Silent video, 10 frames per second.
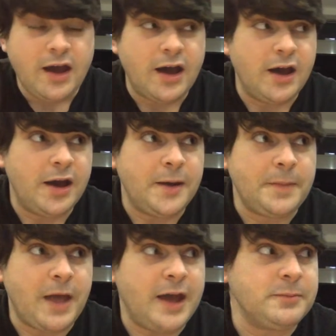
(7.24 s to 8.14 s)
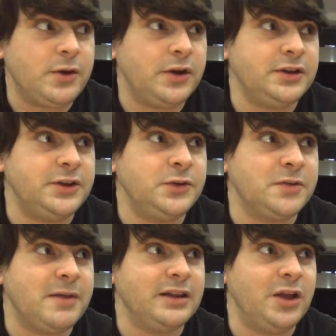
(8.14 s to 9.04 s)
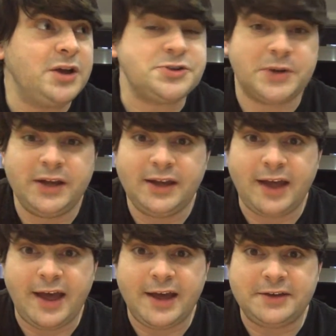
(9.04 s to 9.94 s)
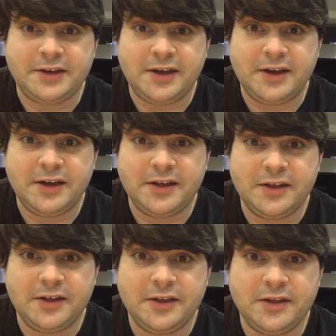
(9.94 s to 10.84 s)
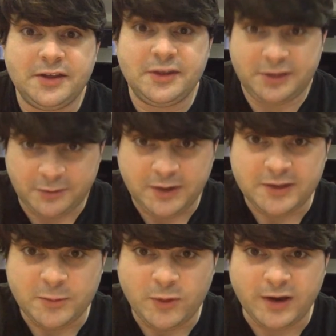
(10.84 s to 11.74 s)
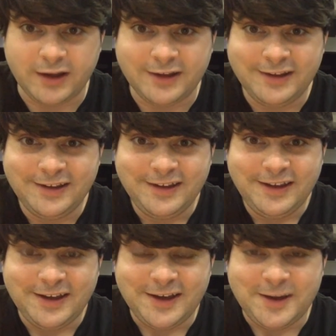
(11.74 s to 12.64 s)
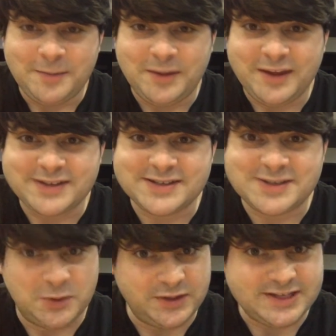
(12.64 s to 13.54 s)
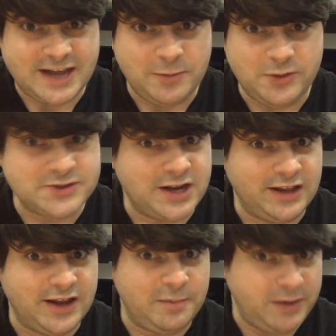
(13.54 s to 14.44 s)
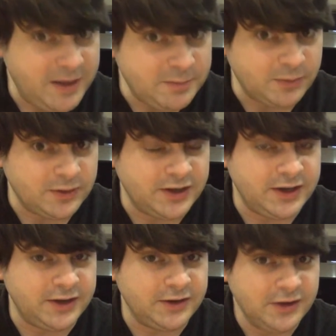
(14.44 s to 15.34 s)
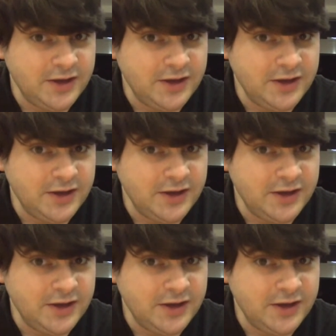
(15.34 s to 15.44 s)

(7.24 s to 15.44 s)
Um, I'm currently doing my laundry at uh, three in the morning uh, because it's the only time where there's not a lot of people in here.